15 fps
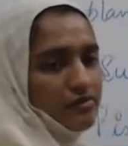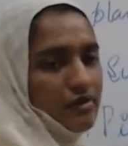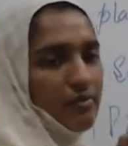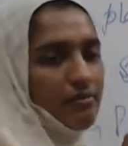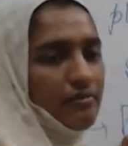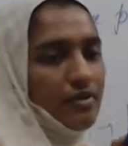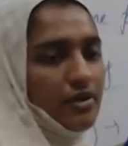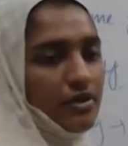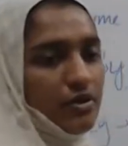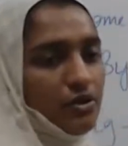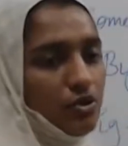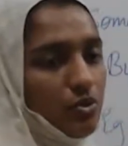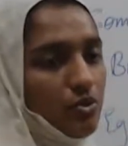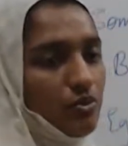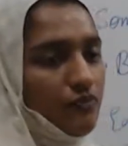some
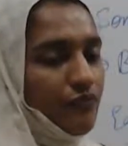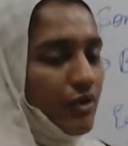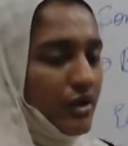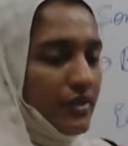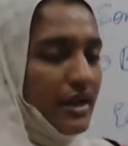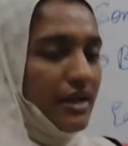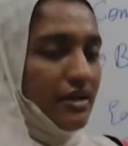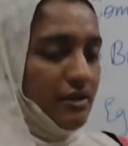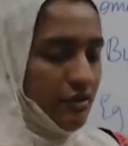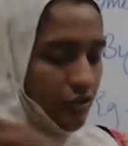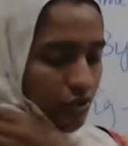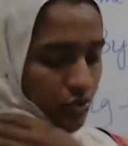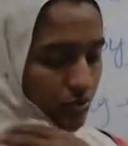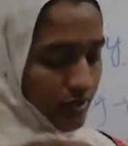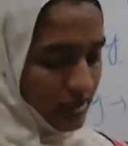for that
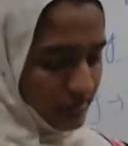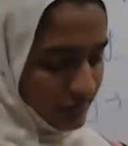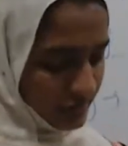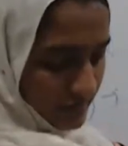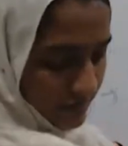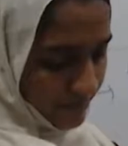units.